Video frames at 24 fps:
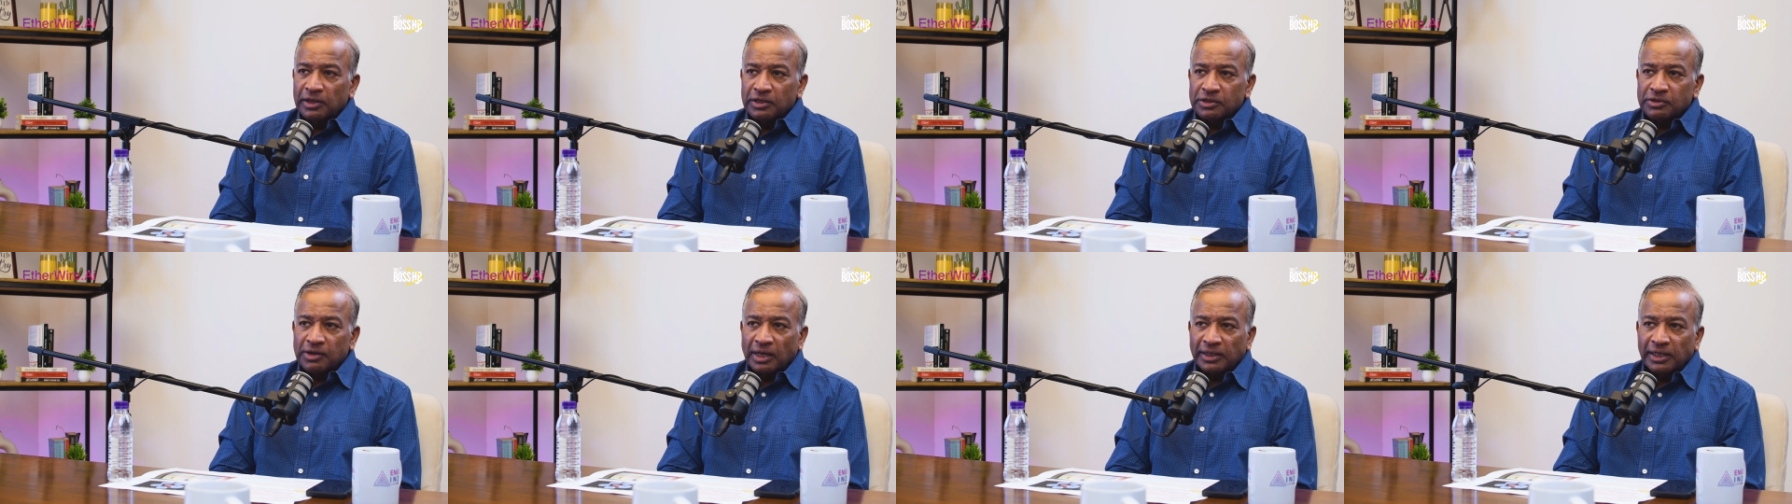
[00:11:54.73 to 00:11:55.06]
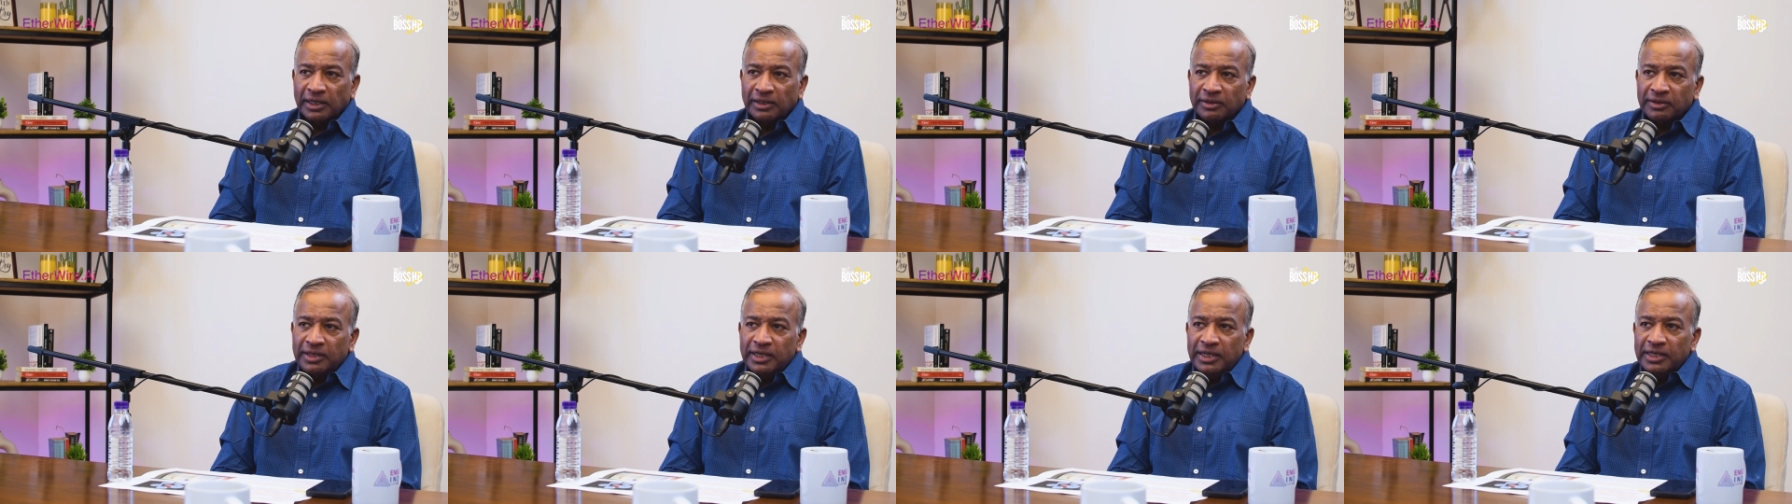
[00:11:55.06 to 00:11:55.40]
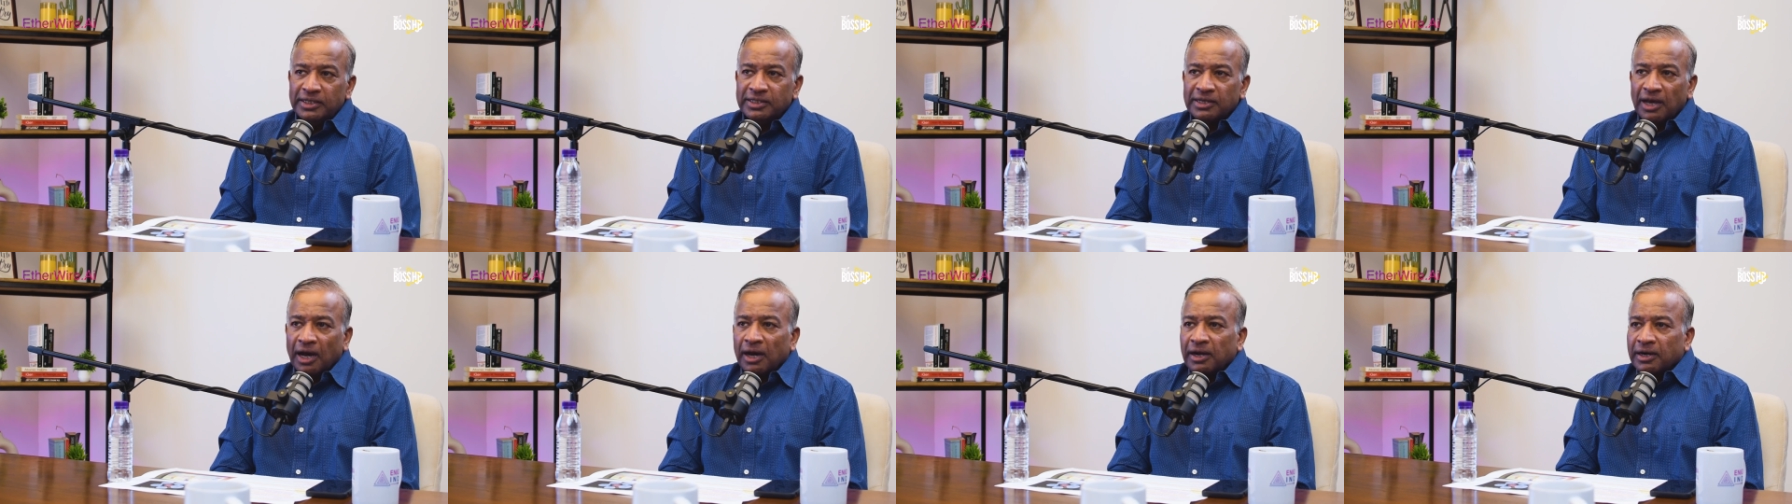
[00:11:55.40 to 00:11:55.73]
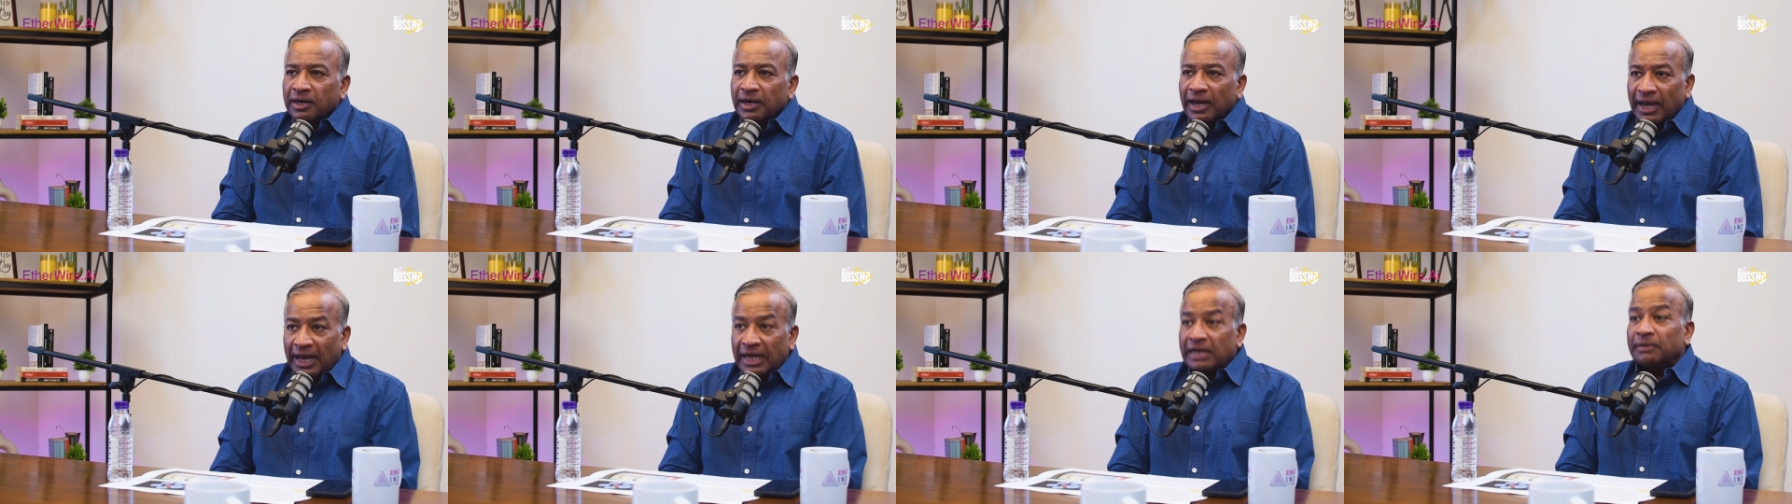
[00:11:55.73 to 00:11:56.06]
So I think these
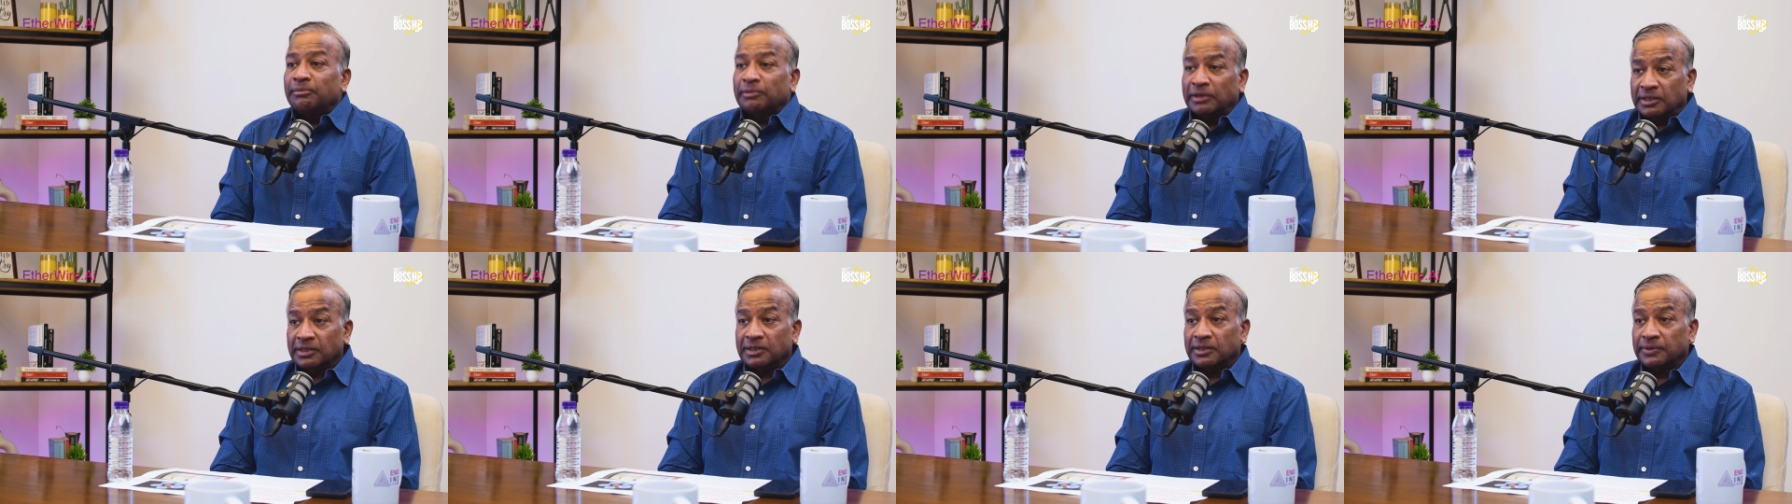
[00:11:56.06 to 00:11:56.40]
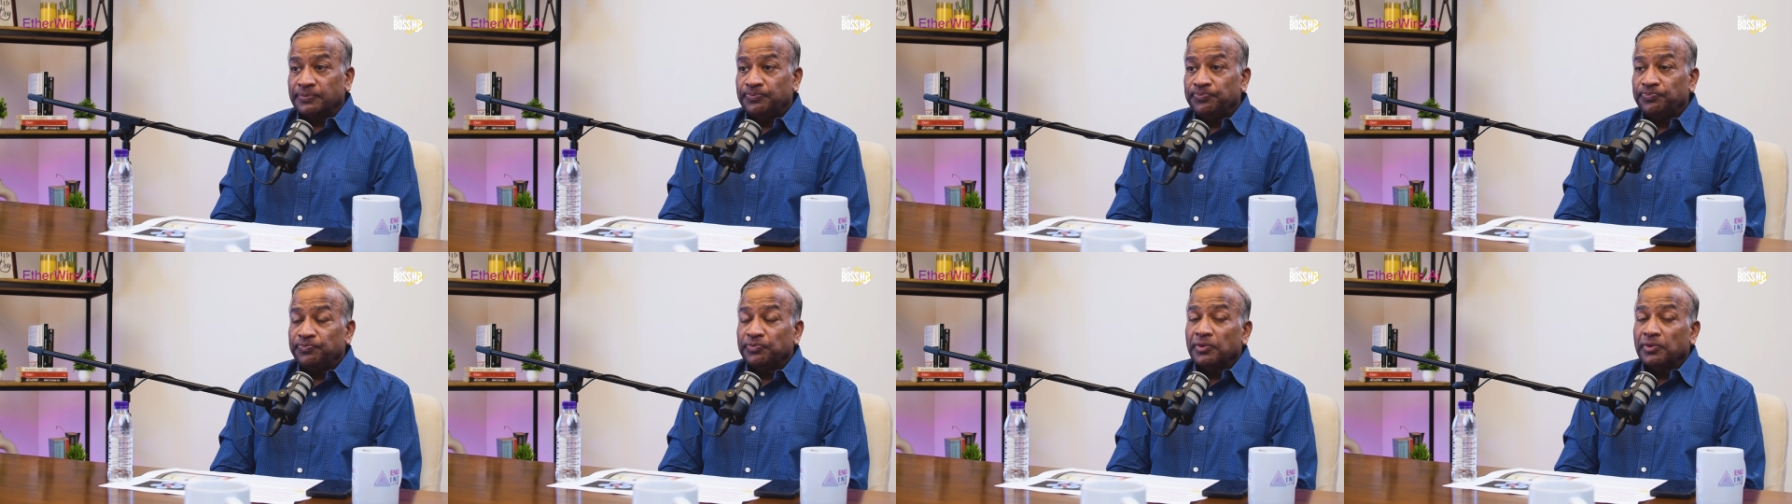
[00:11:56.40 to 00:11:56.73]
are elements.